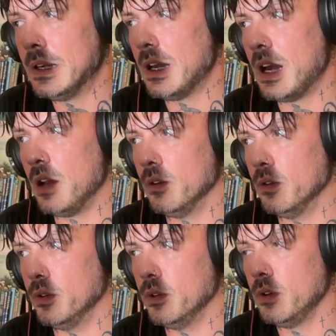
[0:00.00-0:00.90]

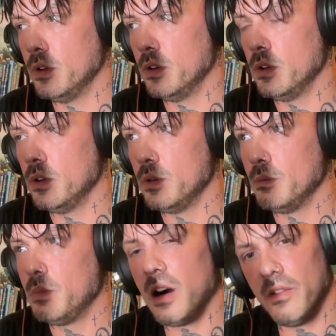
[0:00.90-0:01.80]
And
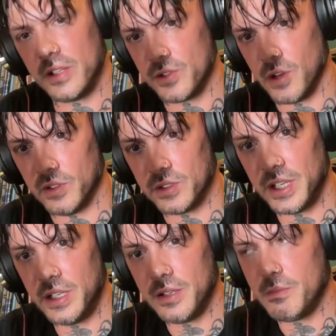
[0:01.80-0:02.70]
part of that's
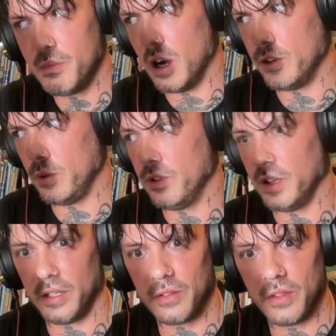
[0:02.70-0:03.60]
novelty. But I do
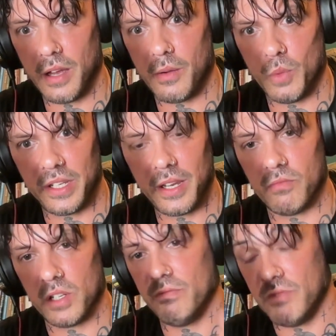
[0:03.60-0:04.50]
think that we can
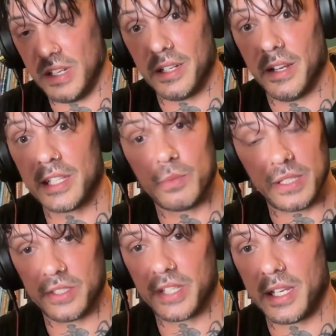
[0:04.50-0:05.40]
reconnect. We
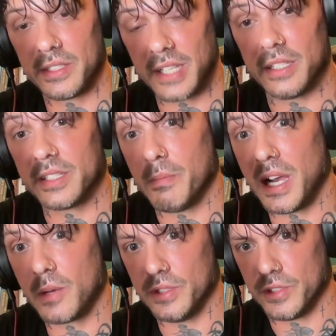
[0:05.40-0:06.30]
can take a step
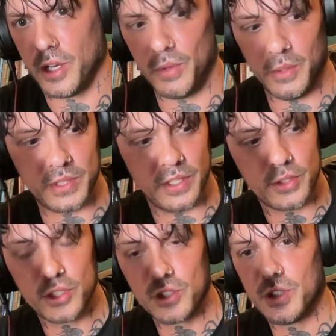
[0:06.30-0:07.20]
back and go, there
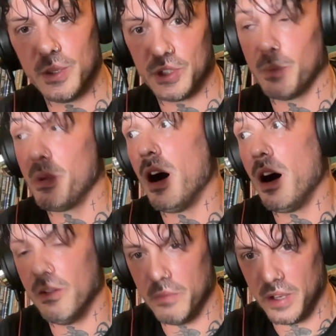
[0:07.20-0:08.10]
was a
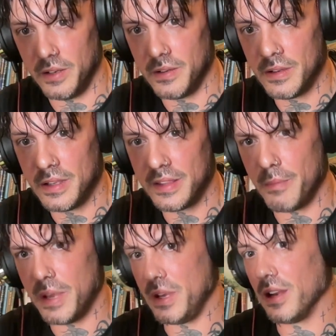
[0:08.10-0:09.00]
part of me that
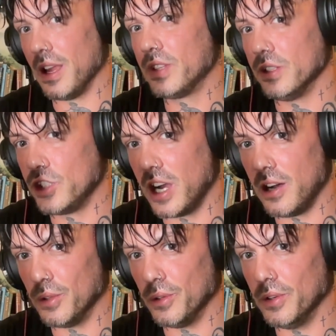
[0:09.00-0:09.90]
maybe I left in
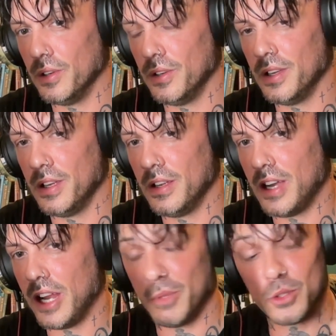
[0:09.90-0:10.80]
childhood.
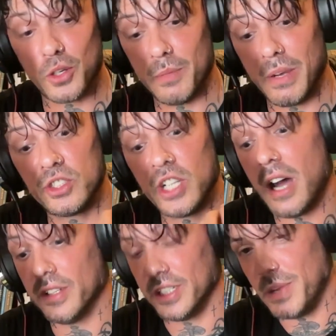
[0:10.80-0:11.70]
And I'm not talking about
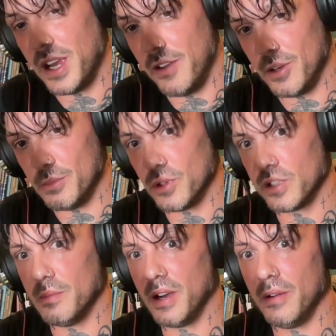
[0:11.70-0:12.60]
childish behaviour. I'm
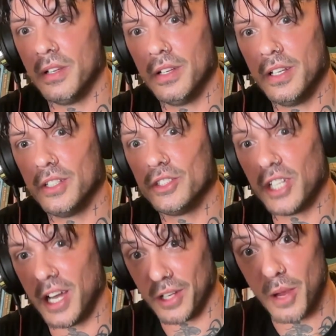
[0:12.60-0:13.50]
talking about
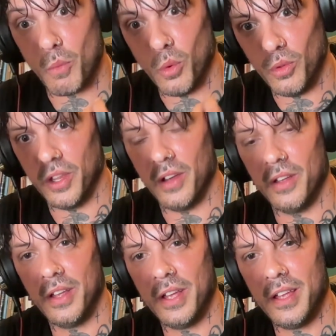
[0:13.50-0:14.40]
childlike wonder
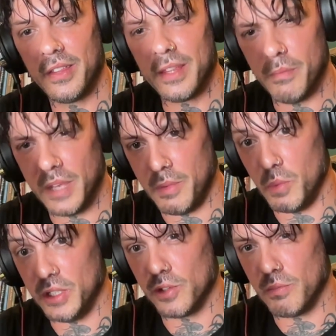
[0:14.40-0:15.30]
that maybe
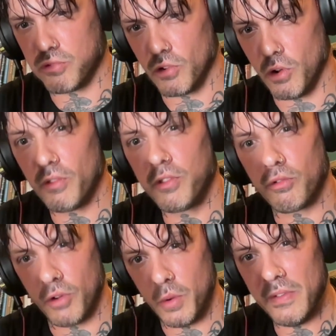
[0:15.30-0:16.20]
we should have brought
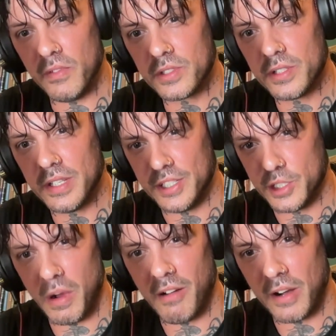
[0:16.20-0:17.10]
through with us
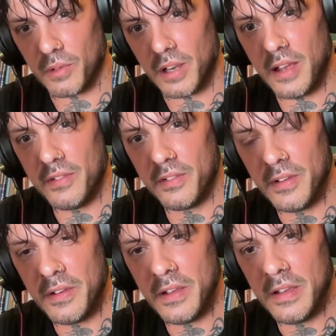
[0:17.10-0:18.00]
into our adult life,
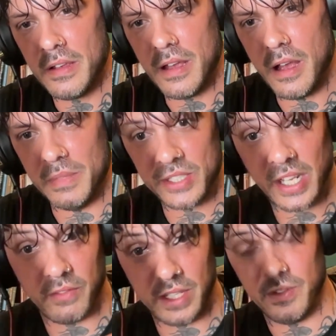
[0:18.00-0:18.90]
instead
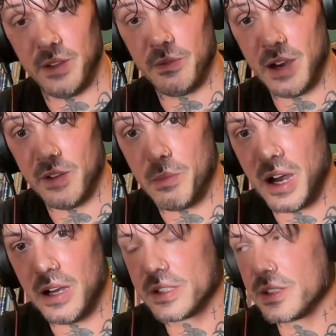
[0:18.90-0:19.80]
of leaving it there in the
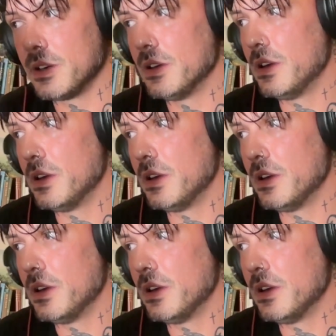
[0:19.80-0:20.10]
past.